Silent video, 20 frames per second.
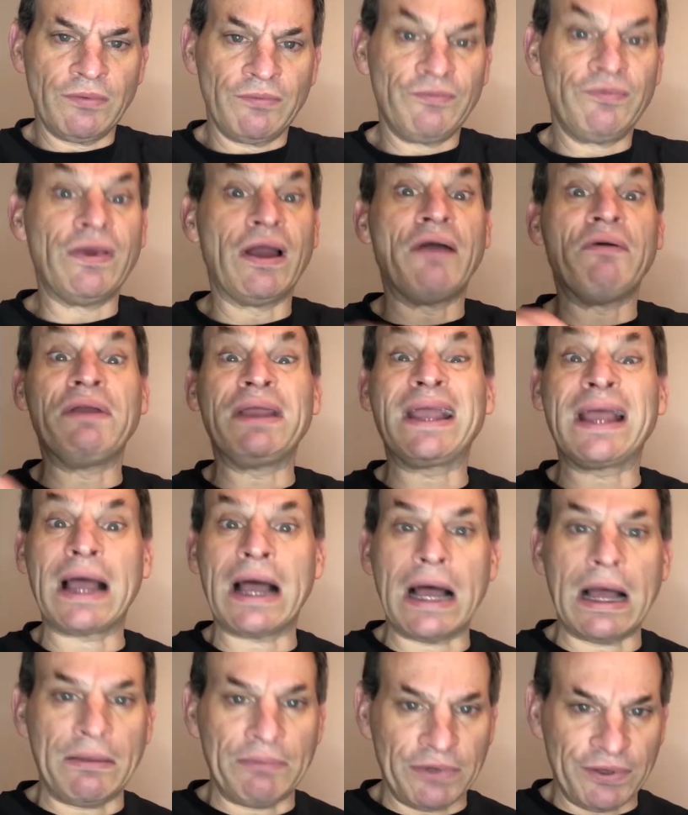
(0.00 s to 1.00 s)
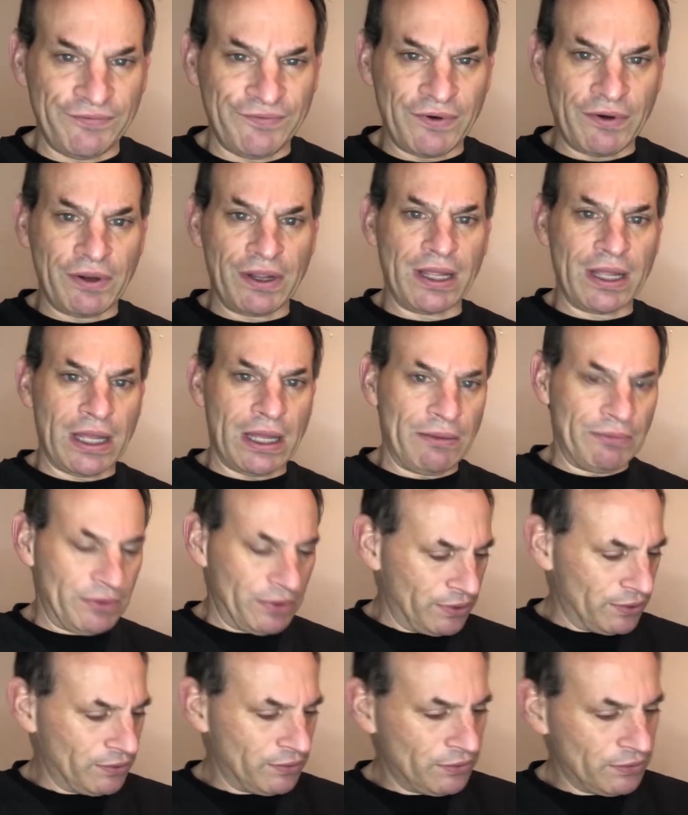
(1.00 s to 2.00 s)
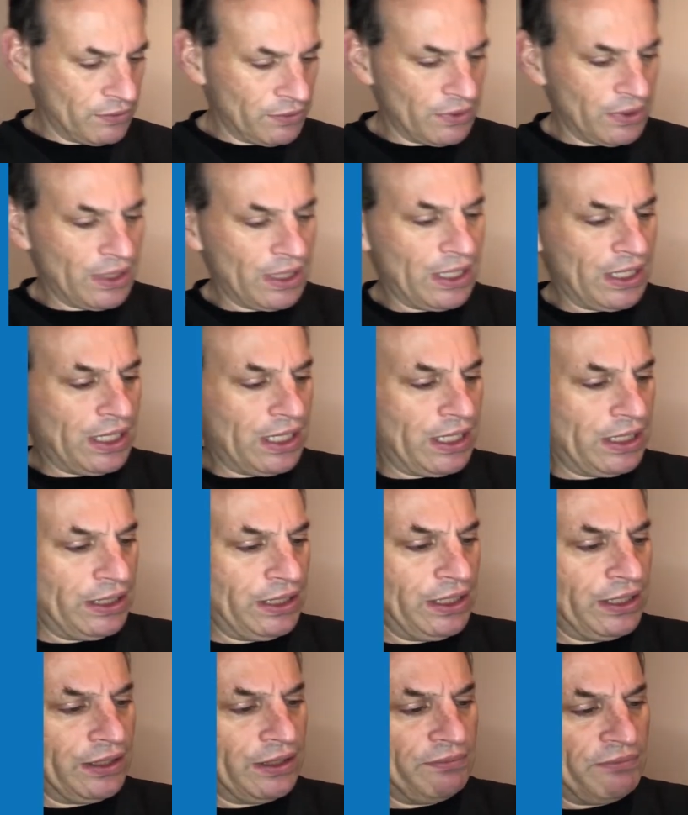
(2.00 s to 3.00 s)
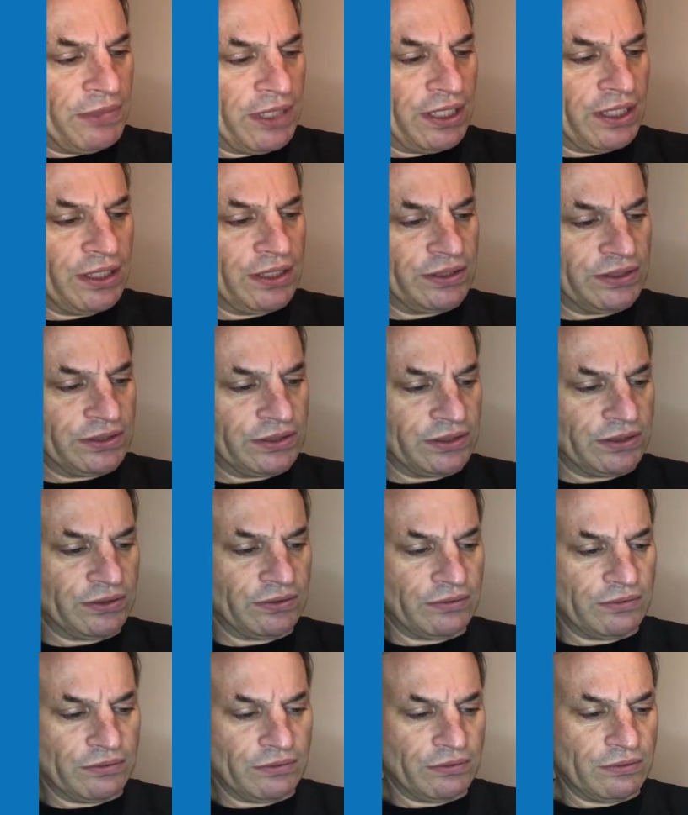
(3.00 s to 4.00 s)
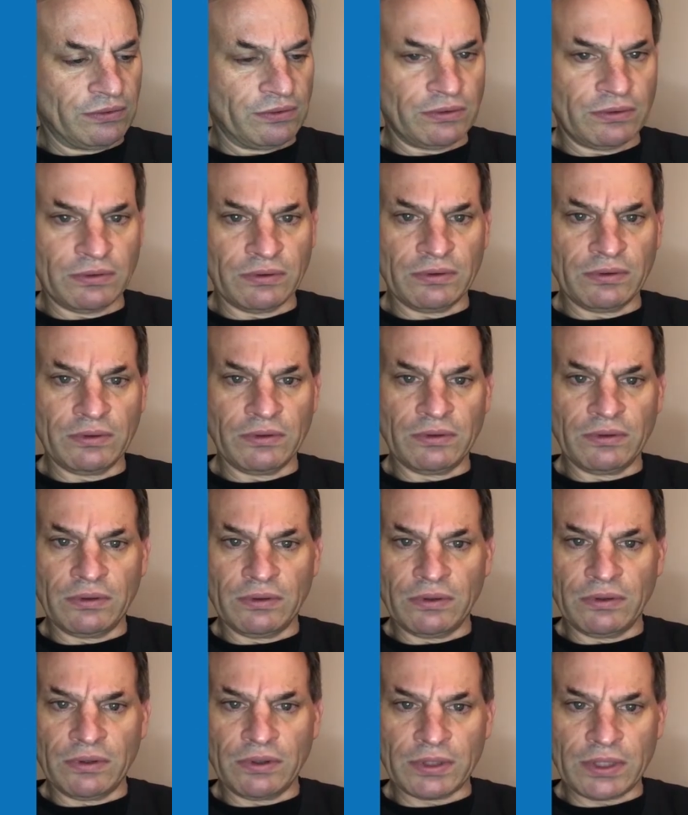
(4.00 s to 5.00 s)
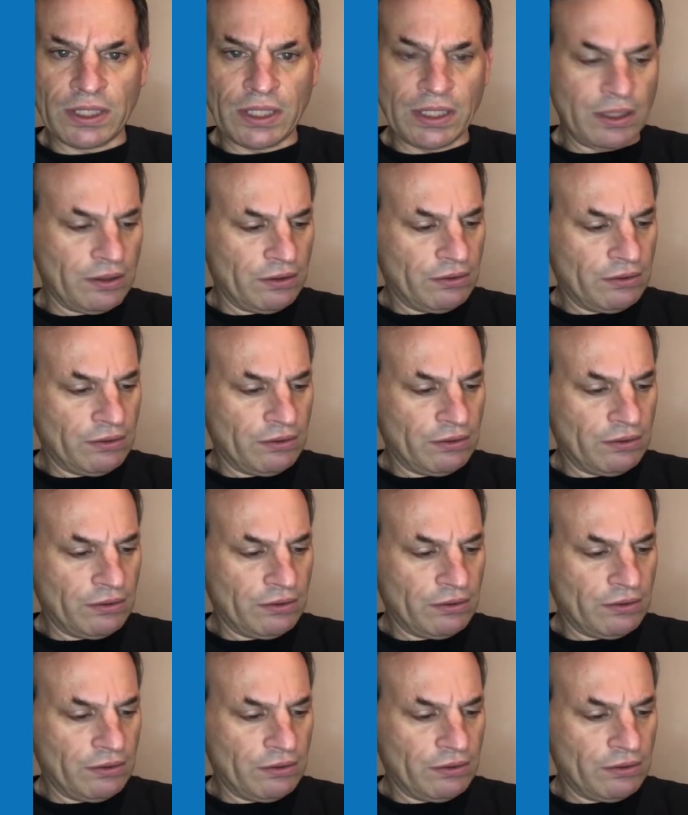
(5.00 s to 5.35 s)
Very common. Very common. Any of the methods. Okay?